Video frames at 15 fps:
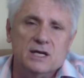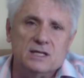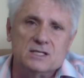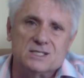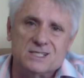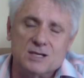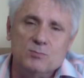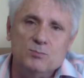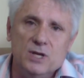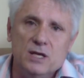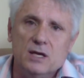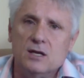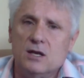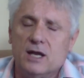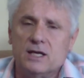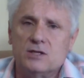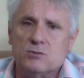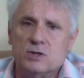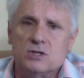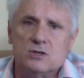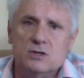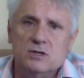It is simply a late
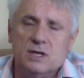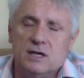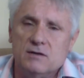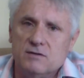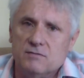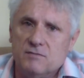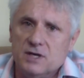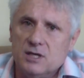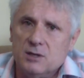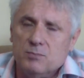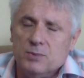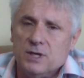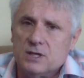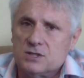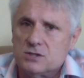return, and the VDP